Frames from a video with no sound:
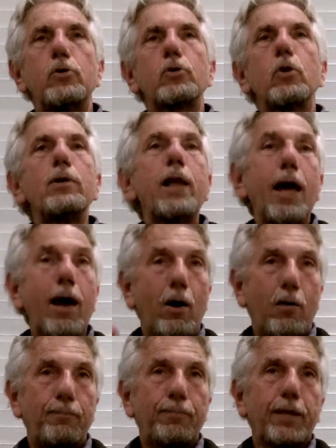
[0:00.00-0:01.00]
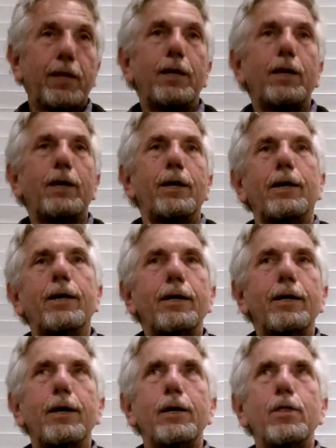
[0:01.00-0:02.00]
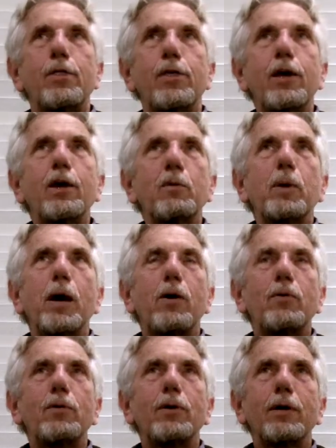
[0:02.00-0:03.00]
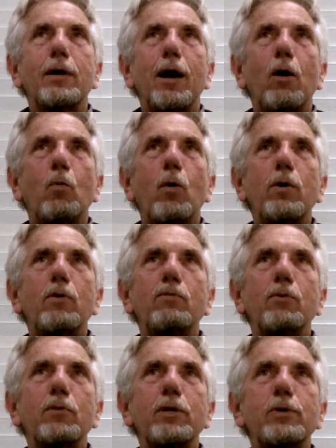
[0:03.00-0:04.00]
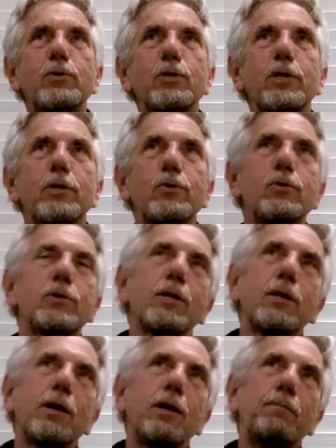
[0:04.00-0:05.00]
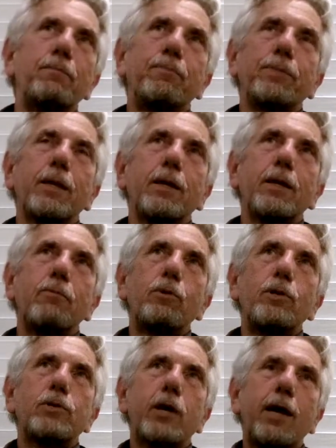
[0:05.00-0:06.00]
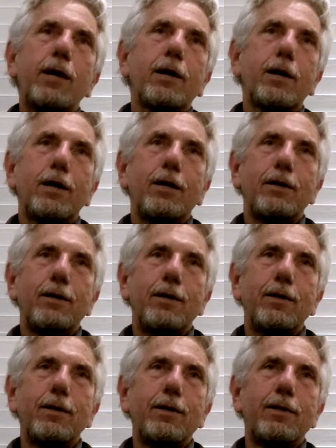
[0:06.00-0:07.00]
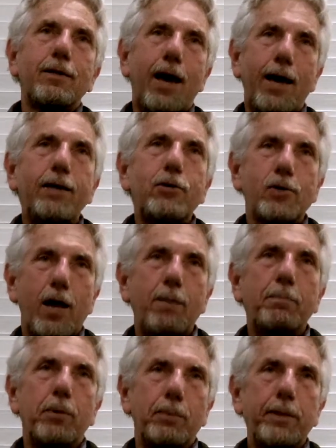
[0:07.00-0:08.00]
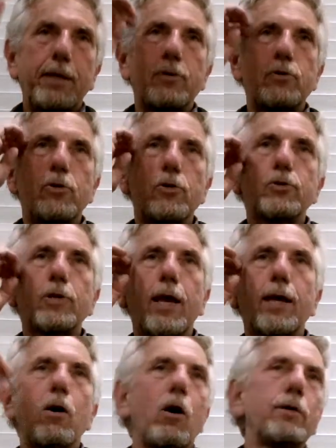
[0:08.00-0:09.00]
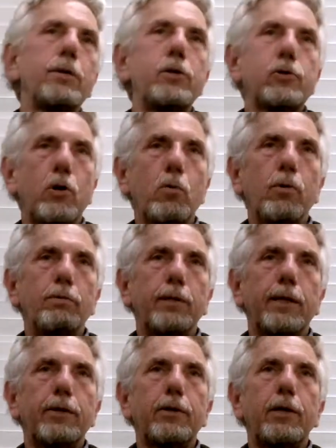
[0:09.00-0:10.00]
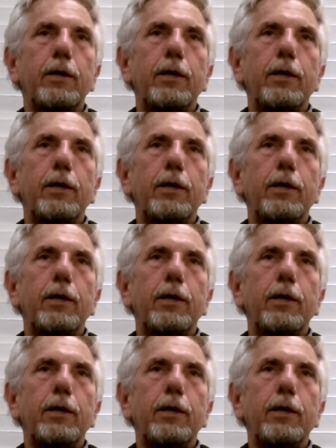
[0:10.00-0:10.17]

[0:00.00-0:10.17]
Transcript: so now, think about how wonderful this is um, if we take that example, because you're saying, are these equivalent? Mm-hmm.